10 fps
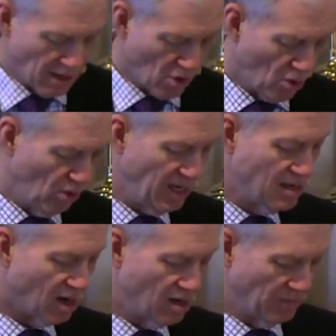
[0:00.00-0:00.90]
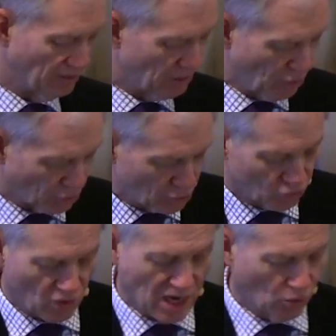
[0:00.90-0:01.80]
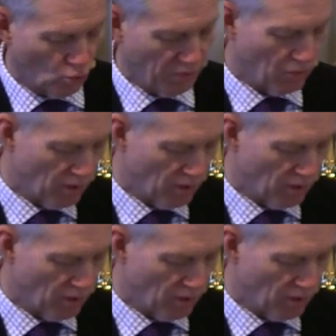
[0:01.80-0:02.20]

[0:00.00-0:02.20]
in holy garments, and your strength will be